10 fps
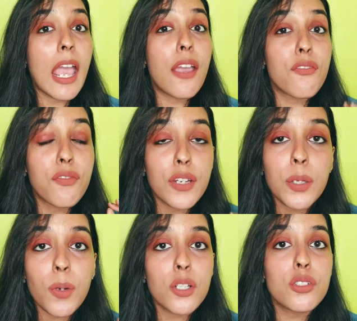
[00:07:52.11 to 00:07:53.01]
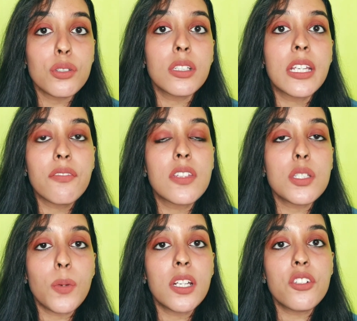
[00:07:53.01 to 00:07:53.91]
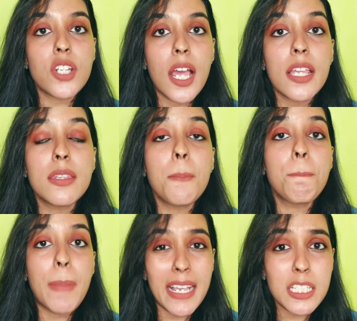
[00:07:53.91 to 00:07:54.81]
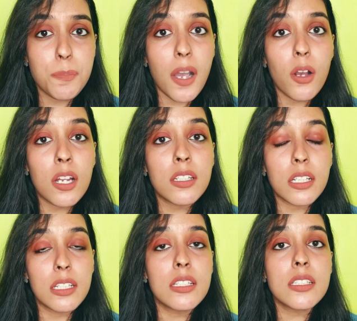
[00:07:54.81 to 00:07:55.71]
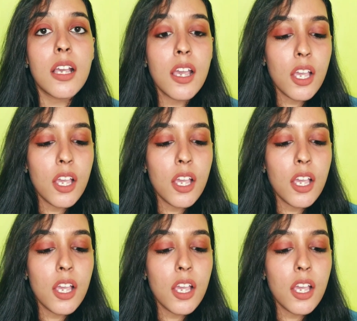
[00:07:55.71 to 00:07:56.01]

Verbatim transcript: everyone should give this one a try the best part is